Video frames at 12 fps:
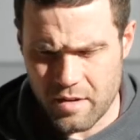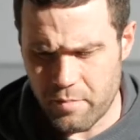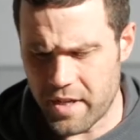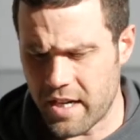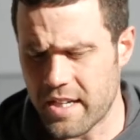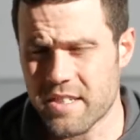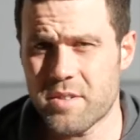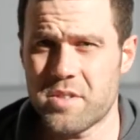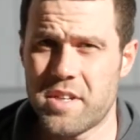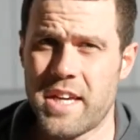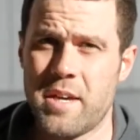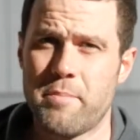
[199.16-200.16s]
Because I was
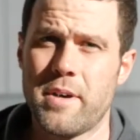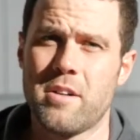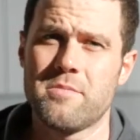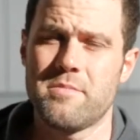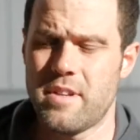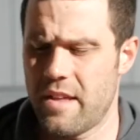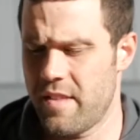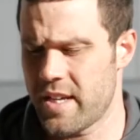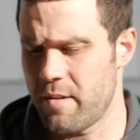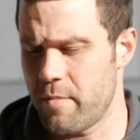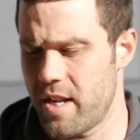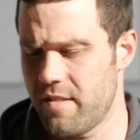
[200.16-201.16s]
using a hip belt, I think I
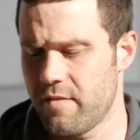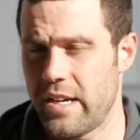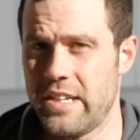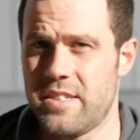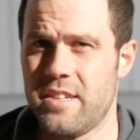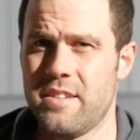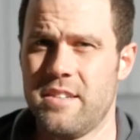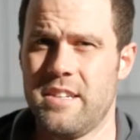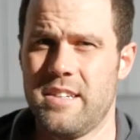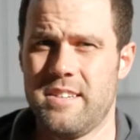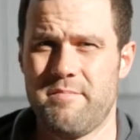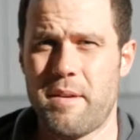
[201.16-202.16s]
might have liked
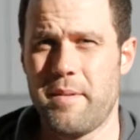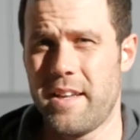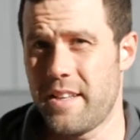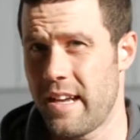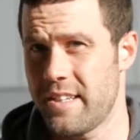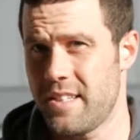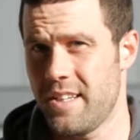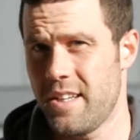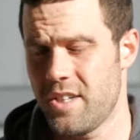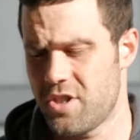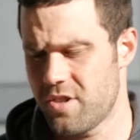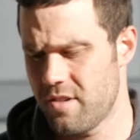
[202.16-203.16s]
maybe a
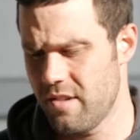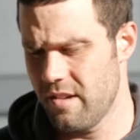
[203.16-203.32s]
19-inch